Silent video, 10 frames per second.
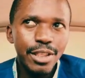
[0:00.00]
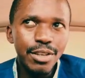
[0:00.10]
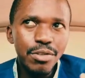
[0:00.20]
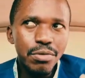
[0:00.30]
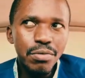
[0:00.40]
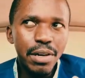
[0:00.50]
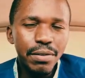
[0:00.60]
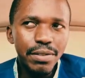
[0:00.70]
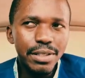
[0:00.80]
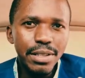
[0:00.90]
than do
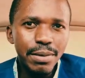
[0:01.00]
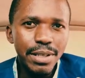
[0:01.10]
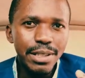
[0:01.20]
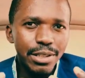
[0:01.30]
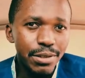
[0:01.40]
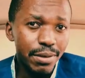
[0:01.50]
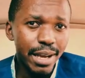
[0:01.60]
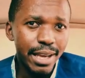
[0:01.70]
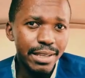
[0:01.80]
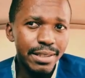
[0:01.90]
one of the series that you
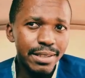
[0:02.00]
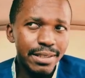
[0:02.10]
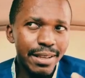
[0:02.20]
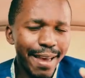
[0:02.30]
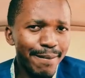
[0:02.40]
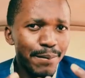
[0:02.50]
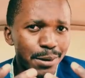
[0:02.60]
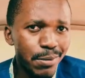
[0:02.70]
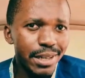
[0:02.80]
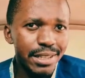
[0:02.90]
guys have
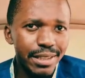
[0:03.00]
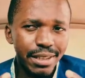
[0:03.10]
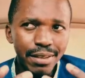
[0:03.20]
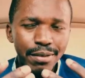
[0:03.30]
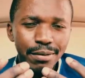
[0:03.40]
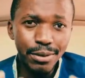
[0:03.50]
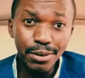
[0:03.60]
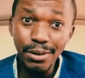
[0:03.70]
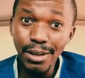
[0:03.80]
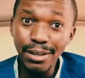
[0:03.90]
been wanting for
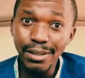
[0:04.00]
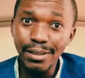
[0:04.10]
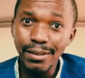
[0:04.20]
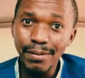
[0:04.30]
so long?